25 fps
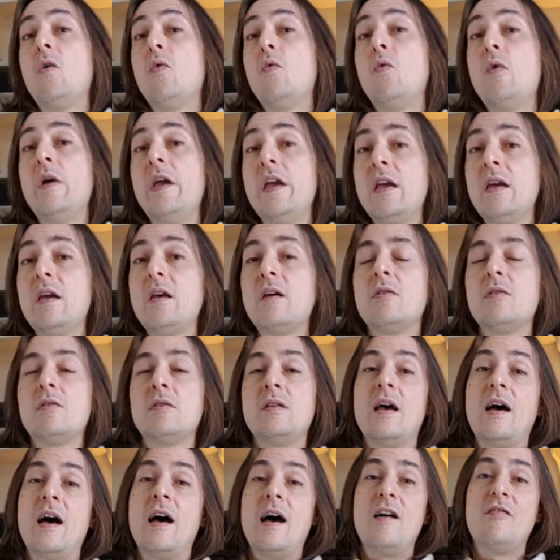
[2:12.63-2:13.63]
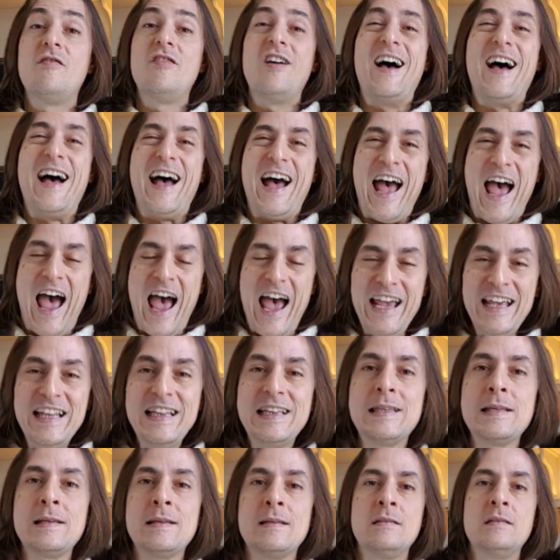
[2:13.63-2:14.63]
we could have
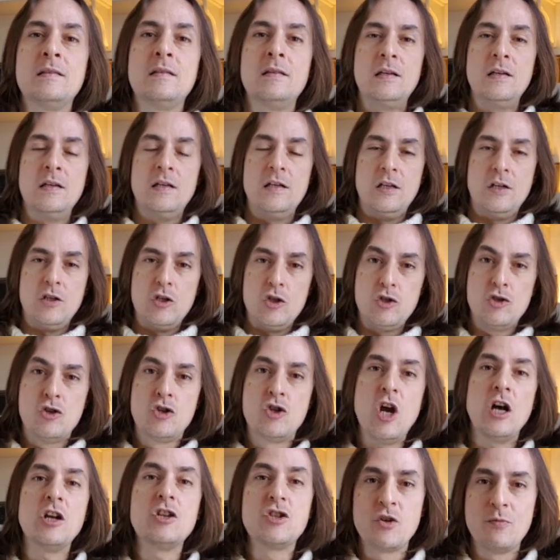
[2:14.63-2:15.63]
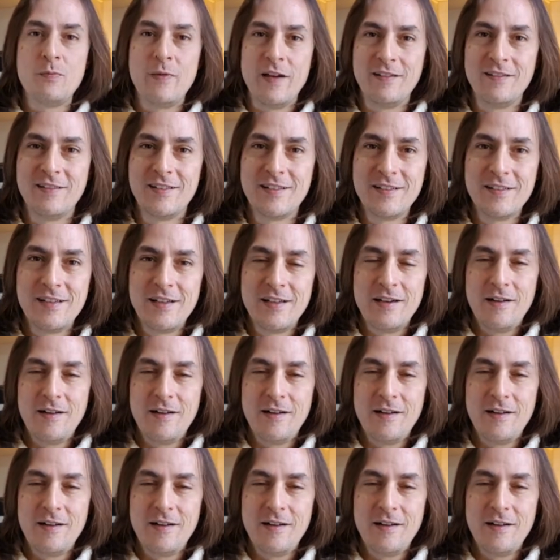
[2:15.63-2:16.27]
heightened judgment